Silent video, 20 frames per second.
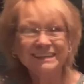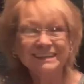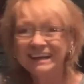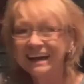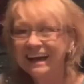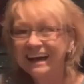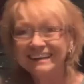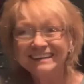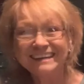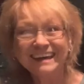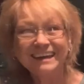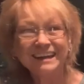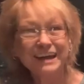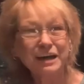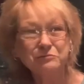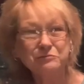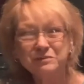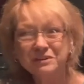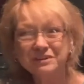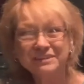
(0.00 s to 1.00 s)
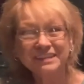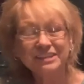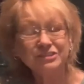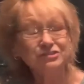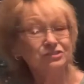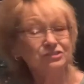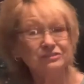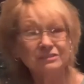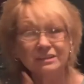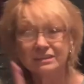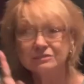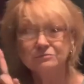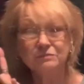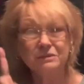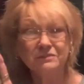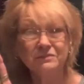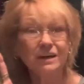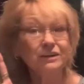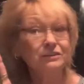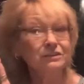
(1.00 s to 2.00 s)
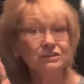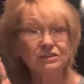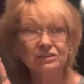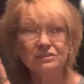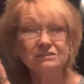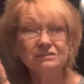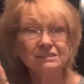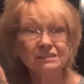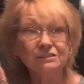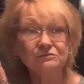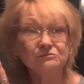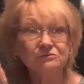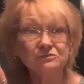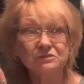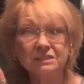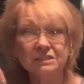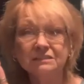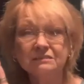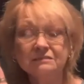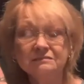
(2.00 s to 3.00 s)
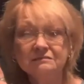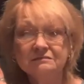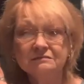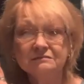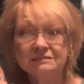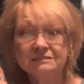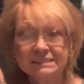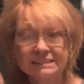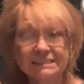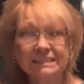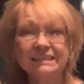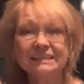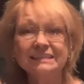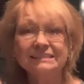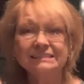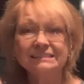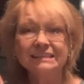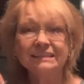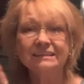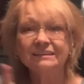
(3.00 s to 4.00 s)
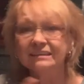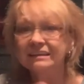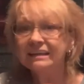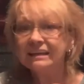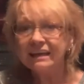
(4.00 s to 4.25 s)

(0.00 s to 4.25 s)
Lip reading: I doubt I will this year because we've only used it one season